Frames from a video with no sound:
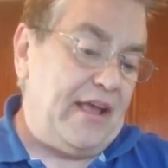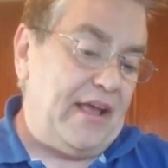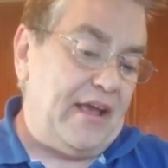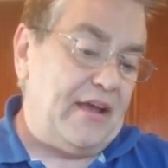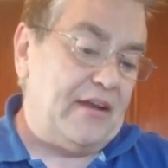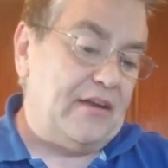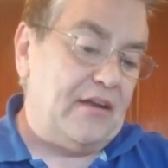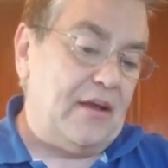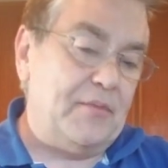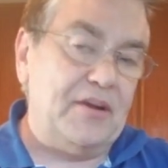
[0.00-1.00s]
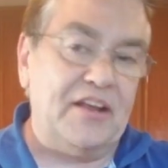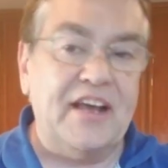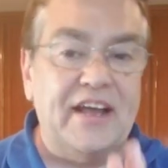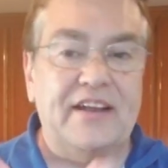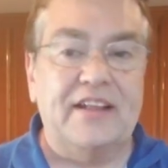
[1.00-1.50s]
and I'm going to
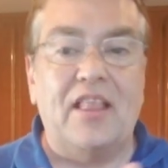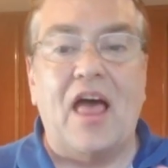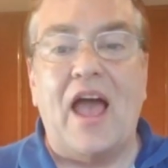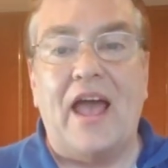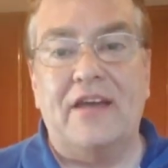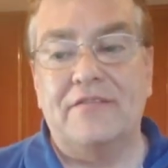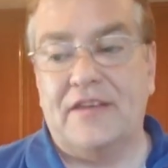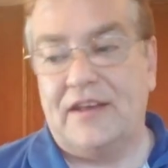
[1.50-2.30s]
cut it live,